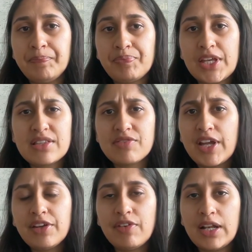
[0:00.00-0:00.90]
it's a
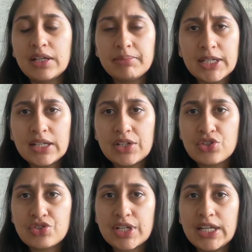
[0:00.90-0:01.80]
very welcoming
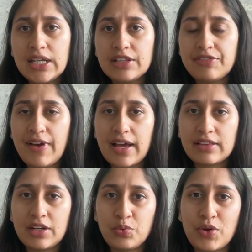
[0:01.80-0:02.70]
country in the fact
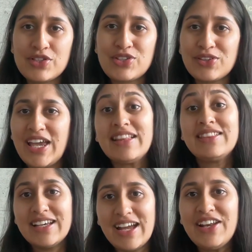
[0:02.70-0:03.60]
that once you get
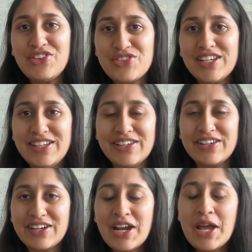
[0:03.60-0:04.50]
the entry
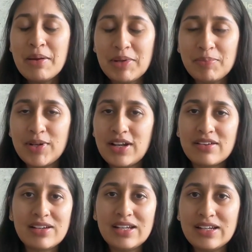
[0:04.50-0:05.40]
here, people are
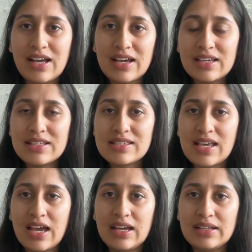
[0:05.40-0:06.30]
really nice
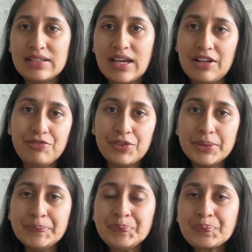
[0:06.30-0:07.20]
and
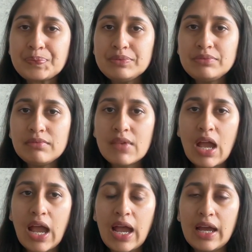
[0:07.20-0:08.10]
helpful.
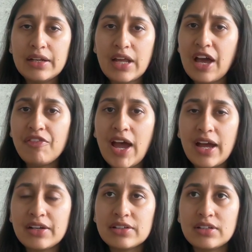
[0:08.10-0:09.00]
And I've
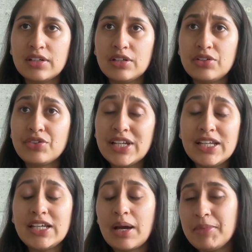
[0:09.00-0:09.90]
had
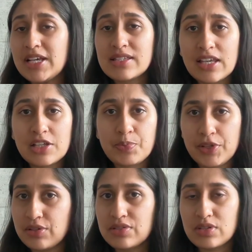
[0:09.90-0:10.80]
really amazing
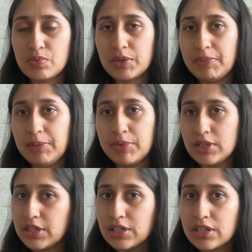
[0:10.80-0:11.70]
experiences with people
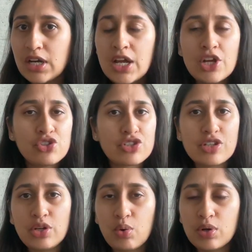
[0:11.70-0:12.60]
here. Just
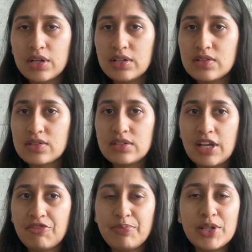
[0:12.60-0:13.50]
the locals, they
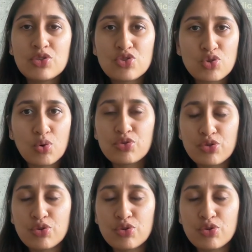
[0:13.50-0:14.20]
have been so